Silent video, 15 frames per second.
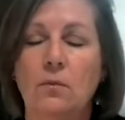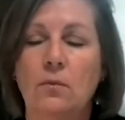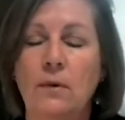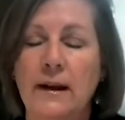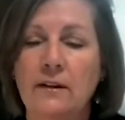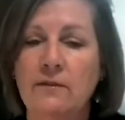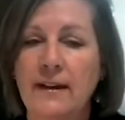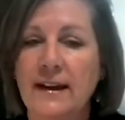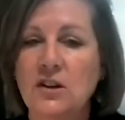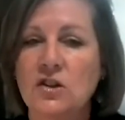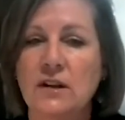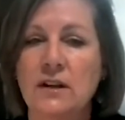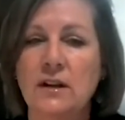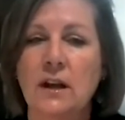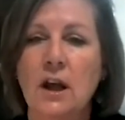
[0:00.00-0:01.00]

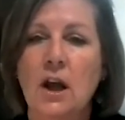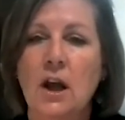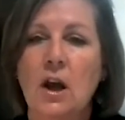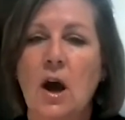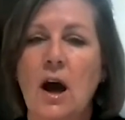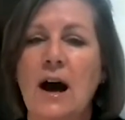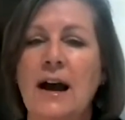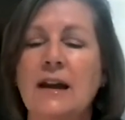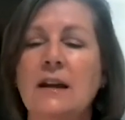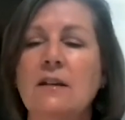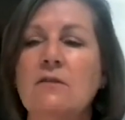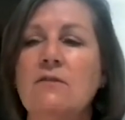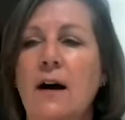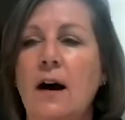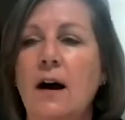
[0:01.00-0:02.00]
renovation, I
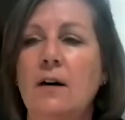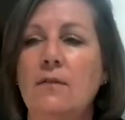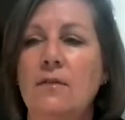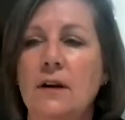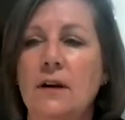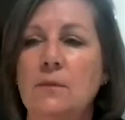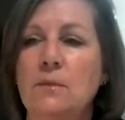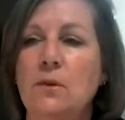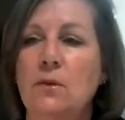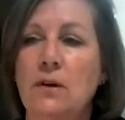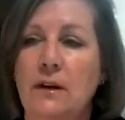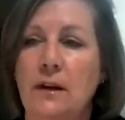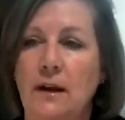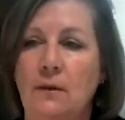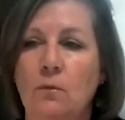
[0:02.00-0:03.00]
involve the
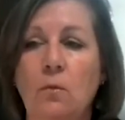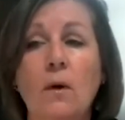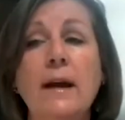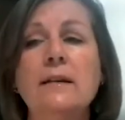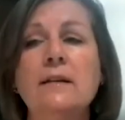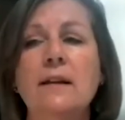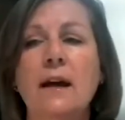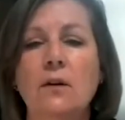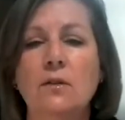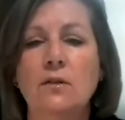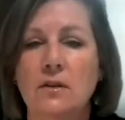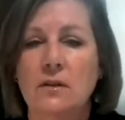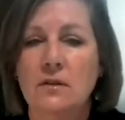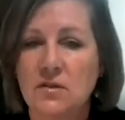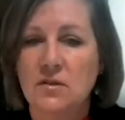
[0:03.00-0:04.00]
community right down
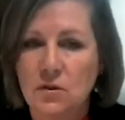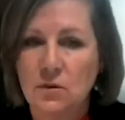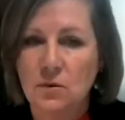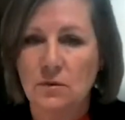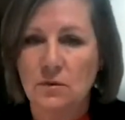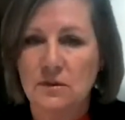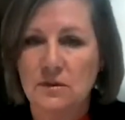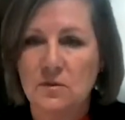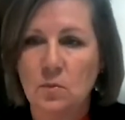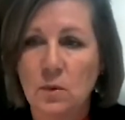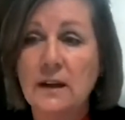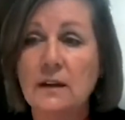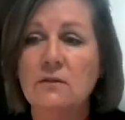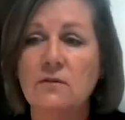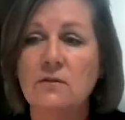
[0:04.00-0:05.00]
to the students.
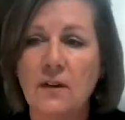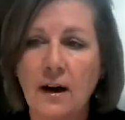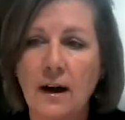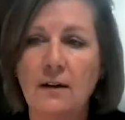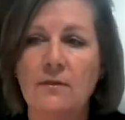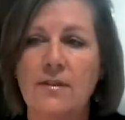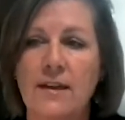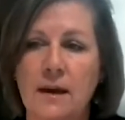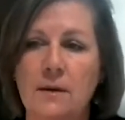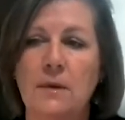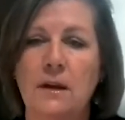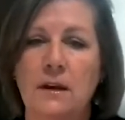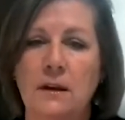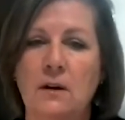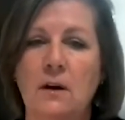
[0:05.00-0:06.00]
We involve them
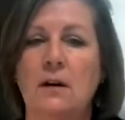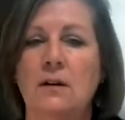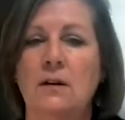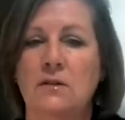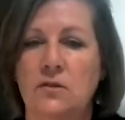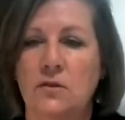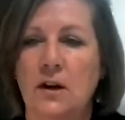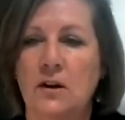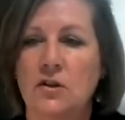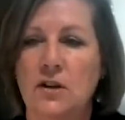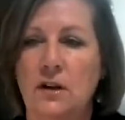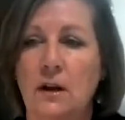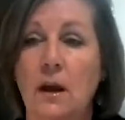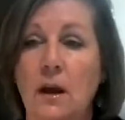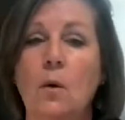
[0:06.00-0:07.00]
in our
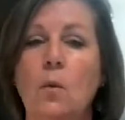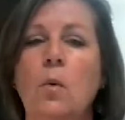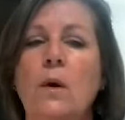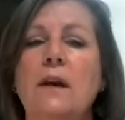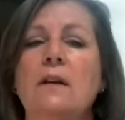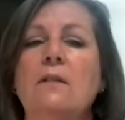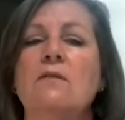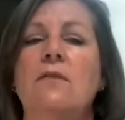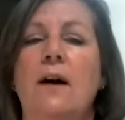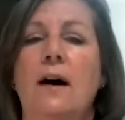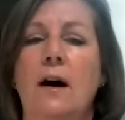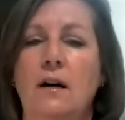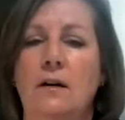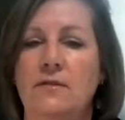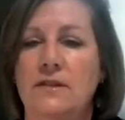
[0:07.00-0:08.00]
construction. We
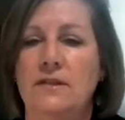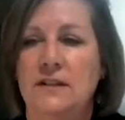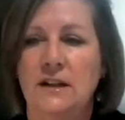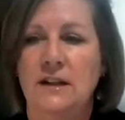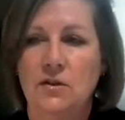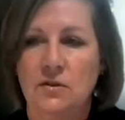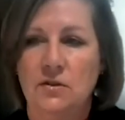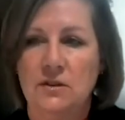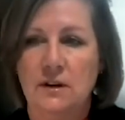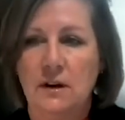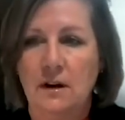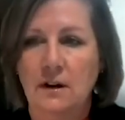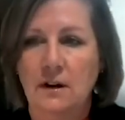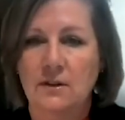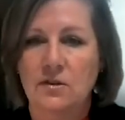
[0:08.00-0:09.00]
involve the teachers in
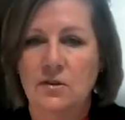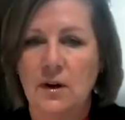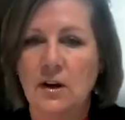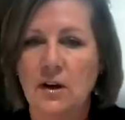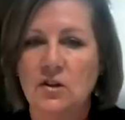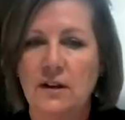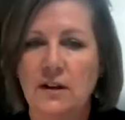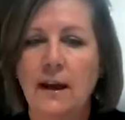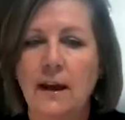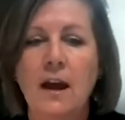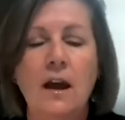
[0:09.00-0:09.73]
our construction.